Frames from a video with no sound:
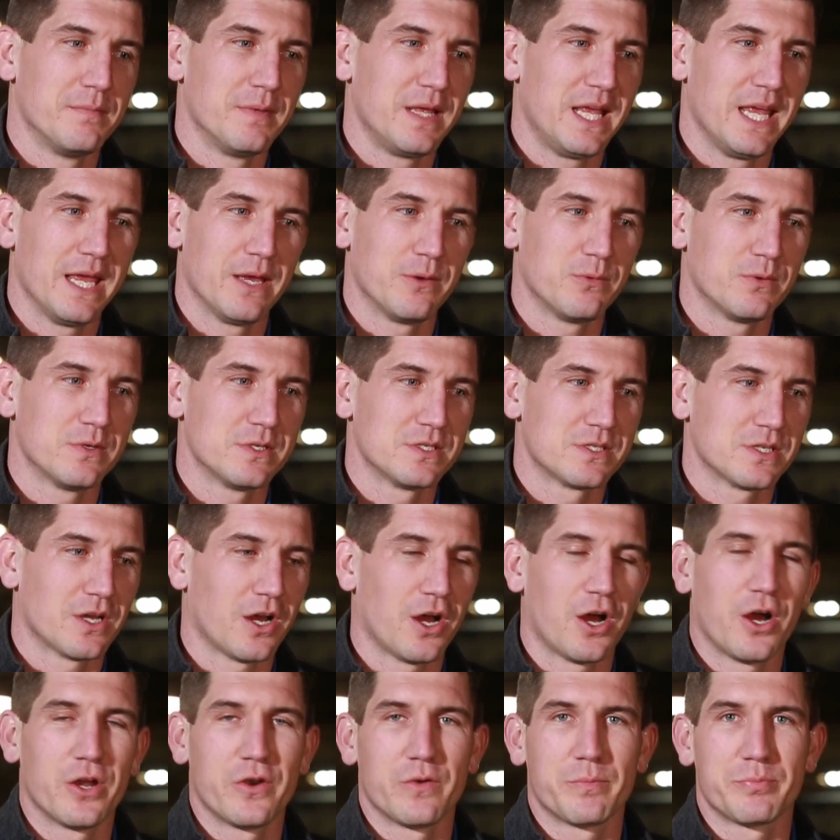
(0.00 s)
it was
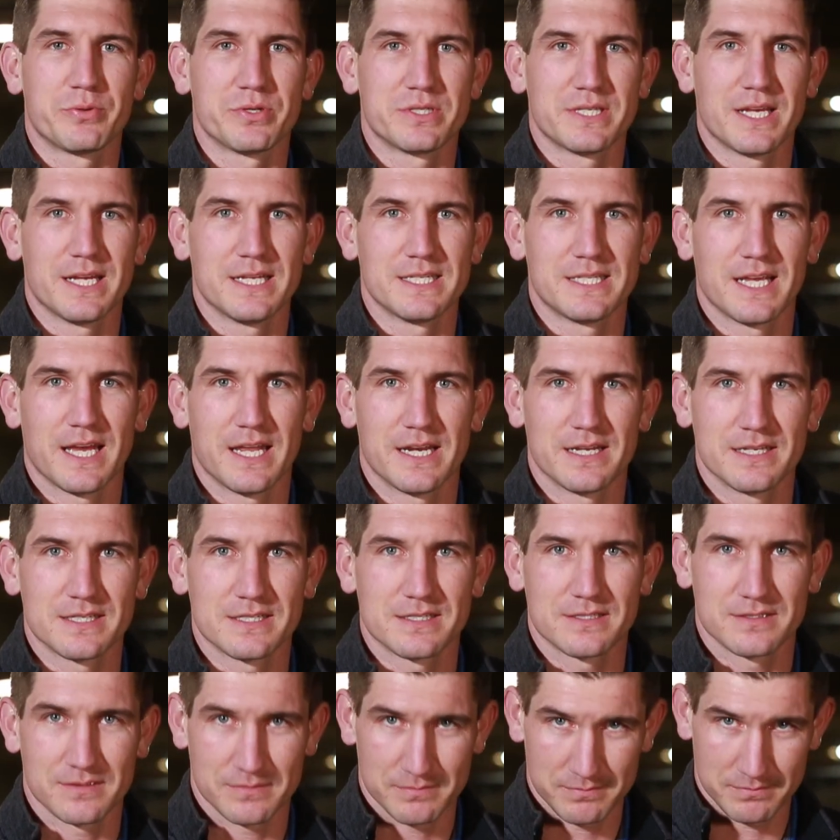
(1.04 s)
100%
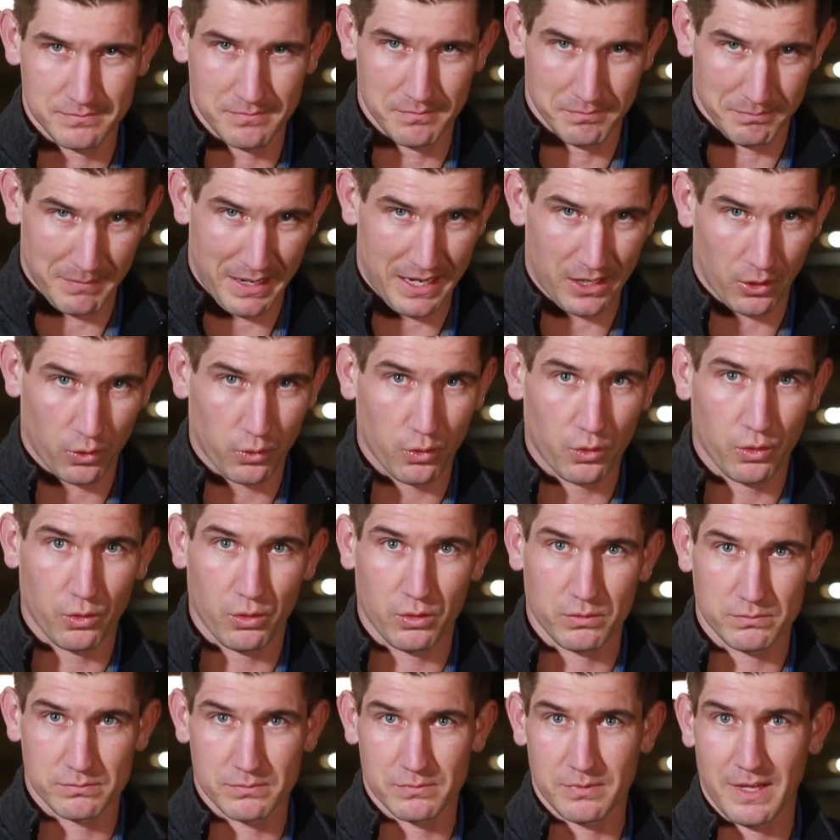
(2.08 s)
tennis. My
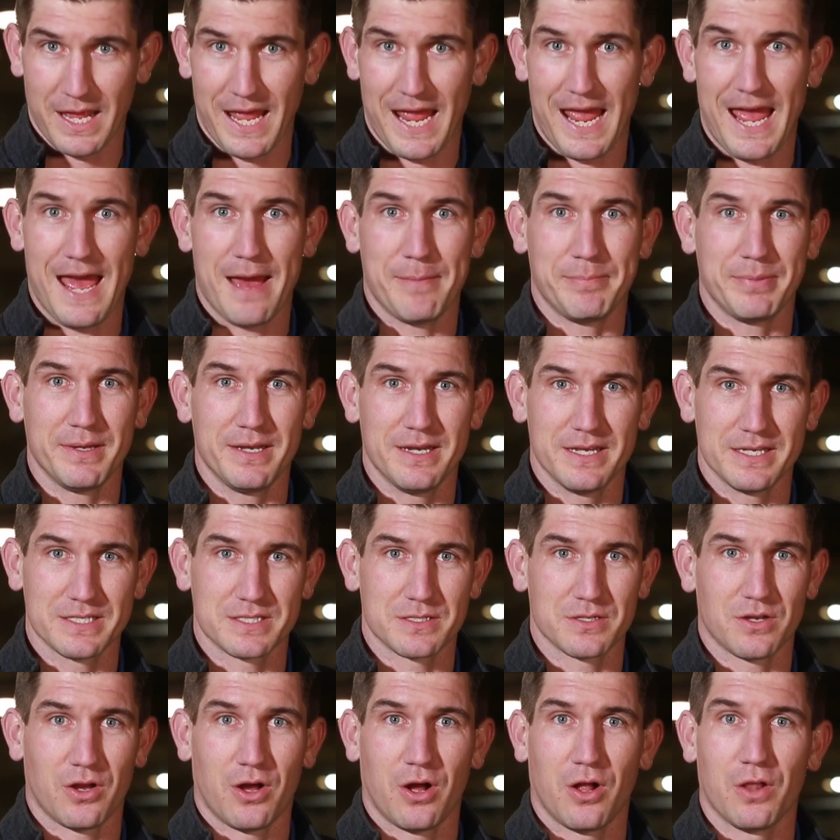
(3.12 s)
whole
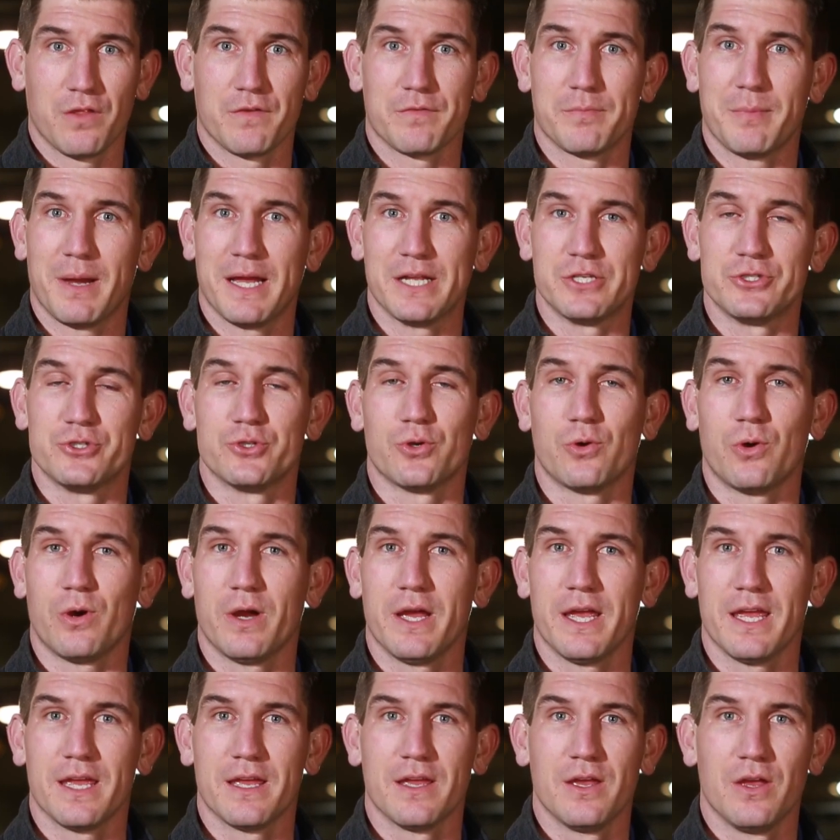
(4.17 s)
happiness, all of my
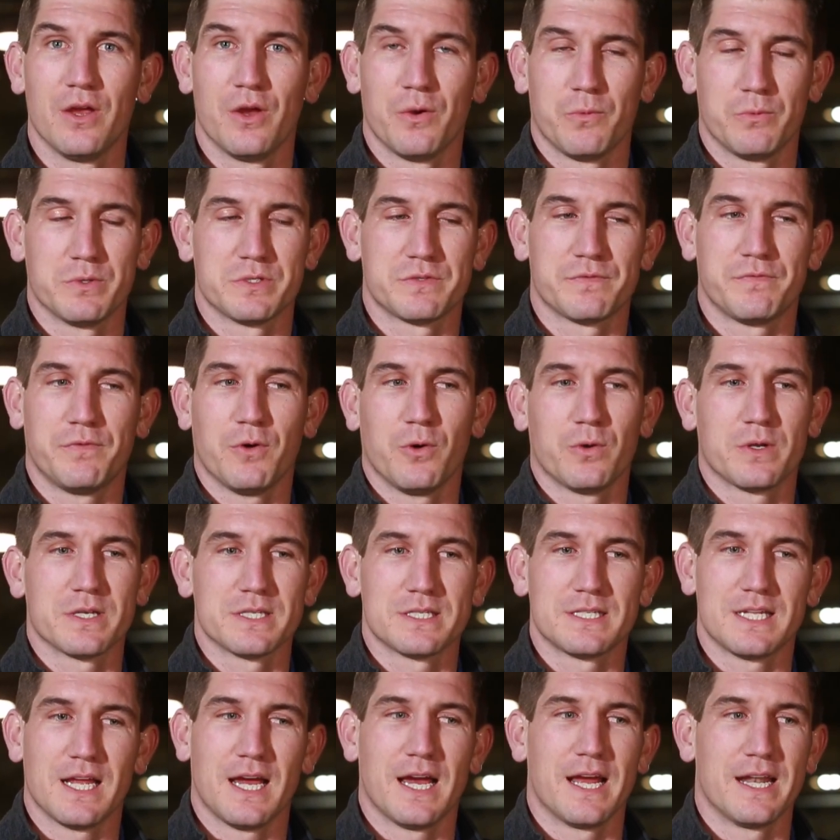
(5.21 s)
joy was
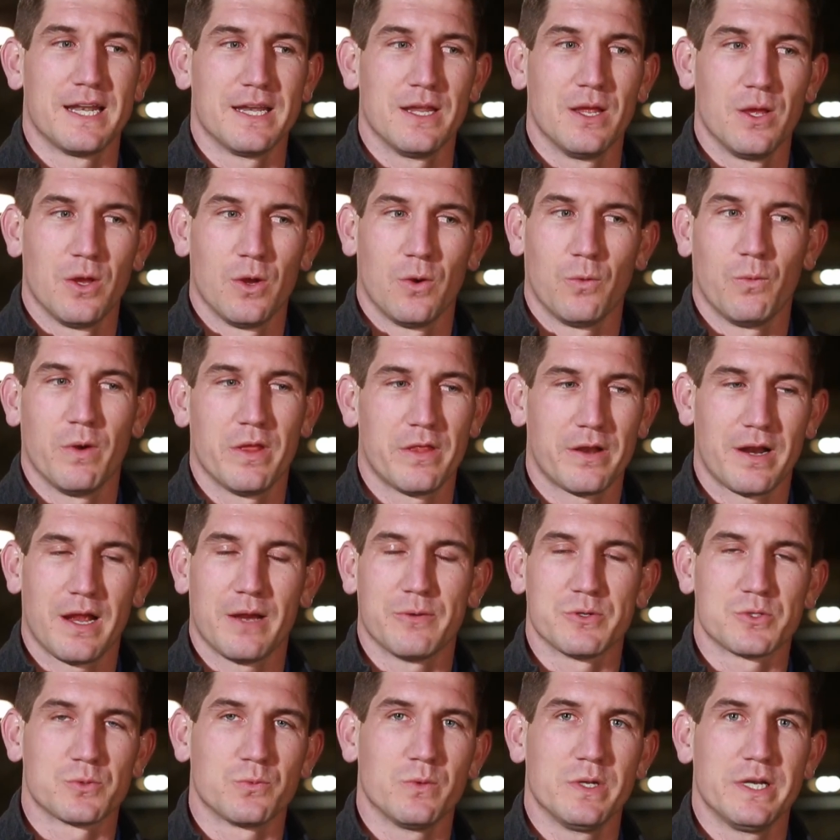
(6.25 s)
focused on whether I
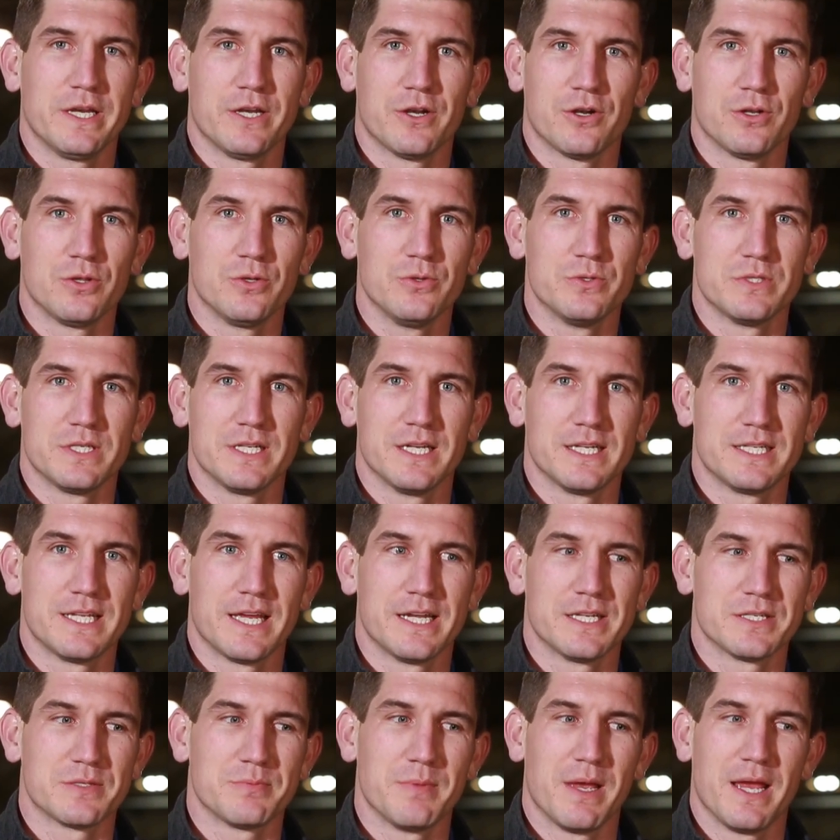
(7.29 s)
was winning or losing a
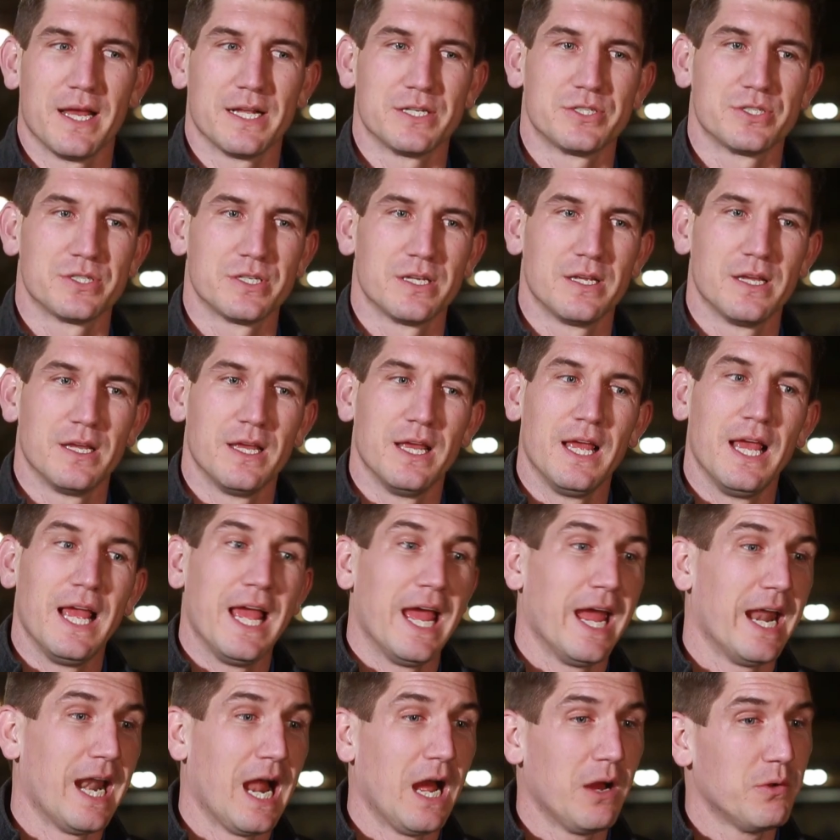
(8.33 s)
tennis match.
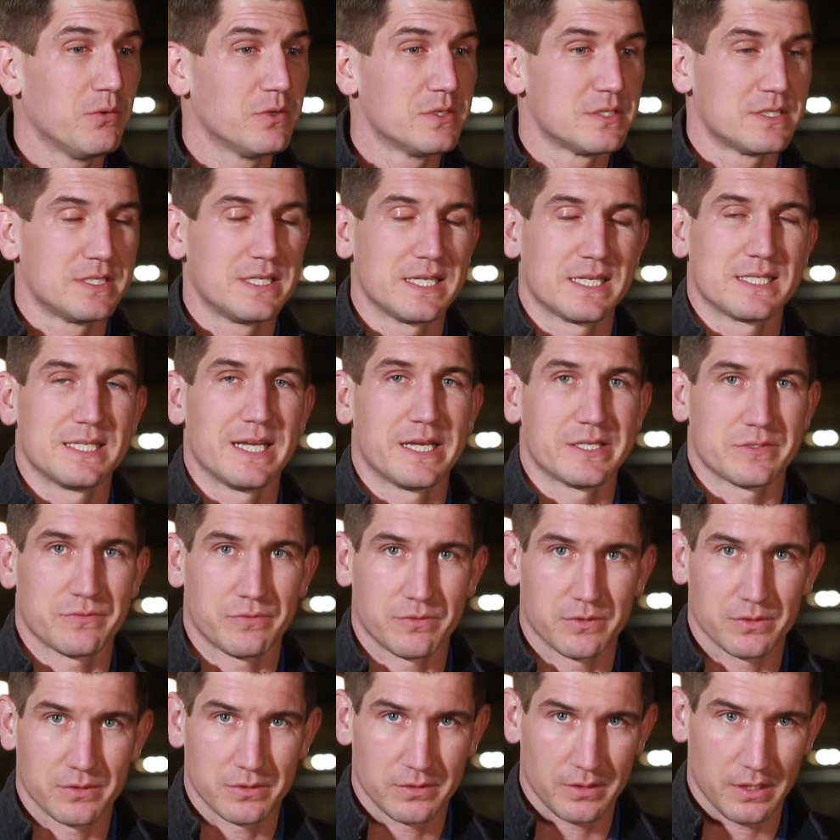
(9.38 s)
And I was
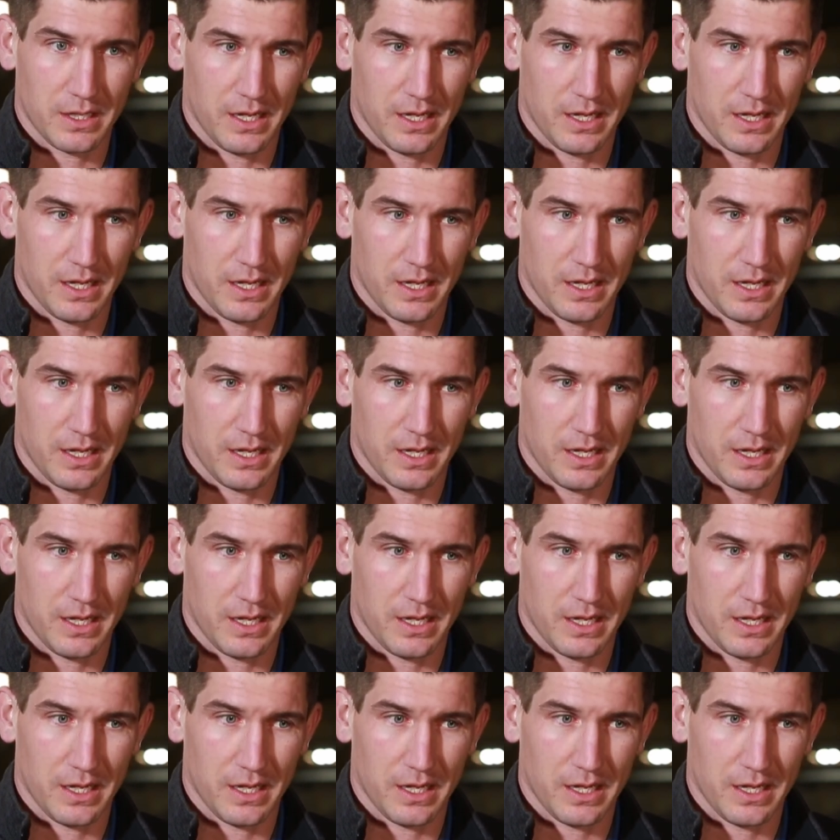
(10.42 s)
successful,